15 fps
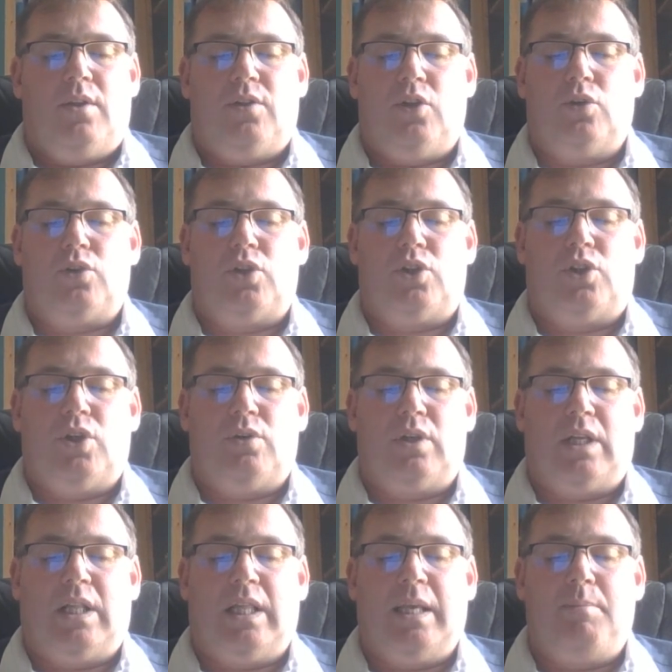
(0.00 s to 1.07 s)
The otter showed
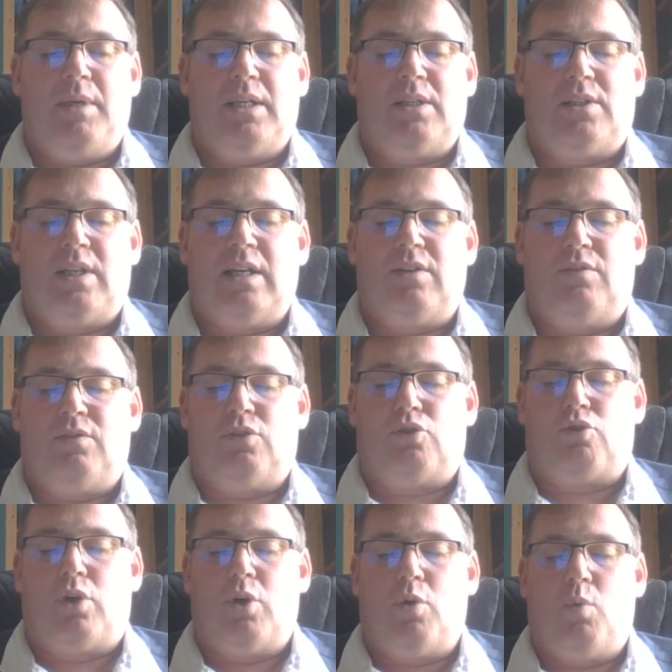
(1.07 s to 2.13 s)
a gleaming set of
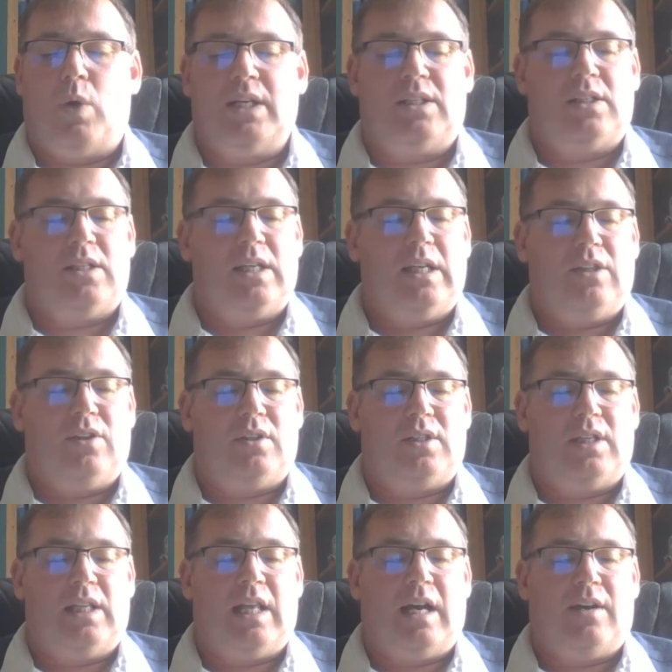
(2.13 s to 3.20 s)
strong white teeth as
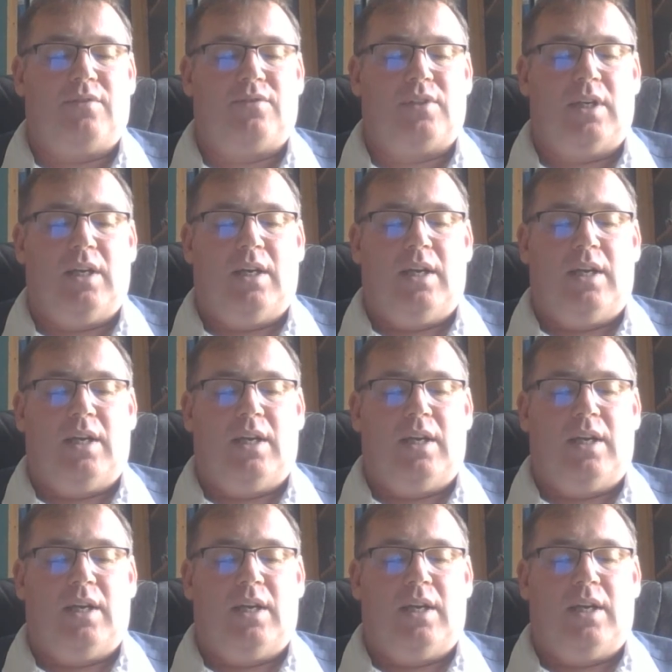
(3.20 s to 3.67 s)
he laughed.